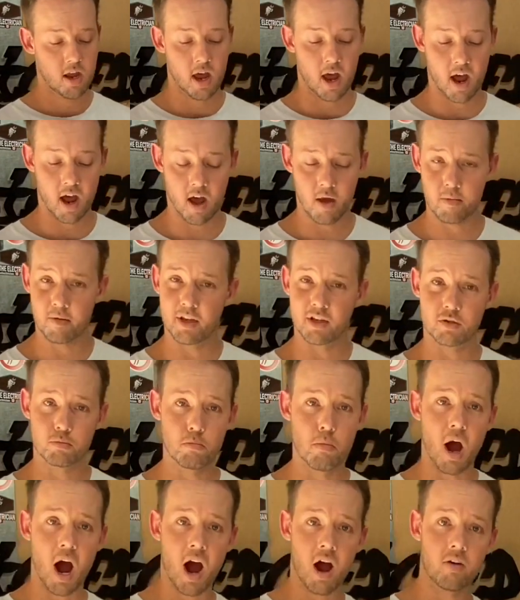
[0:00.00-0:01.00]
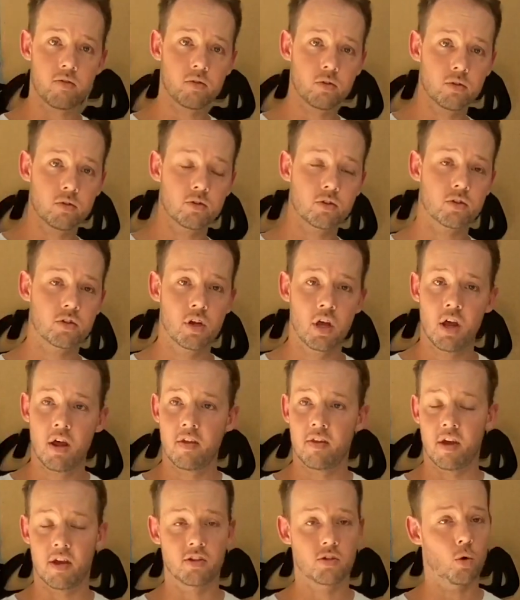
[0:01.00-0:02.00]
Um, there's Marvels,
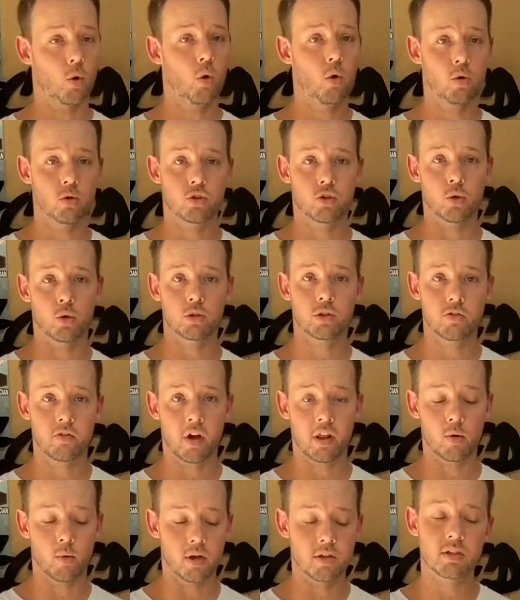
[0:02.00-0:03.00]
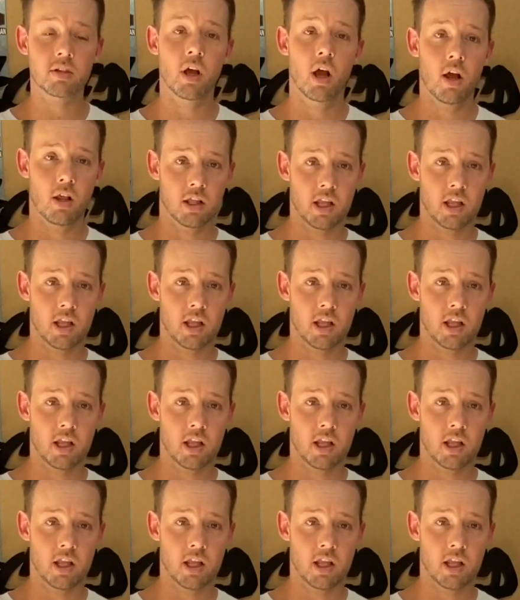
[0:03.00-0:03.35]
there's all sorts of other ones.